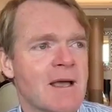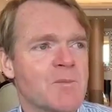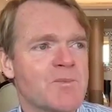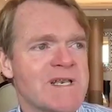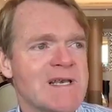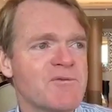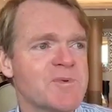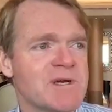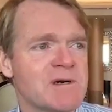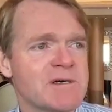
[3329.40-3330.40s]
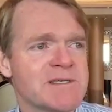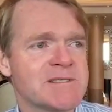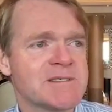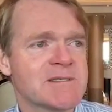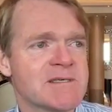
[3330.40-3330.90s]
But he left
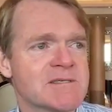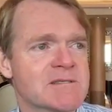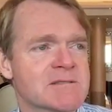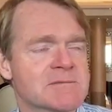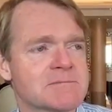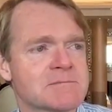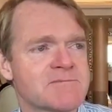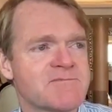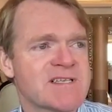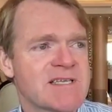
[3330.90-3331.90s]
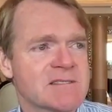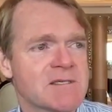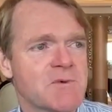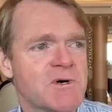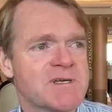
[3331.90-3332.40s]
behind this
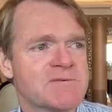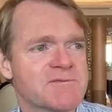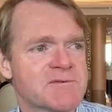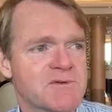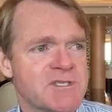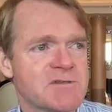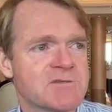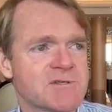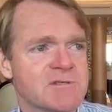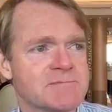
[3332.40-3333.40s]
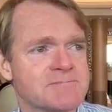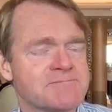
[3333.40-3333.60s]
fantastic wife, 3 children.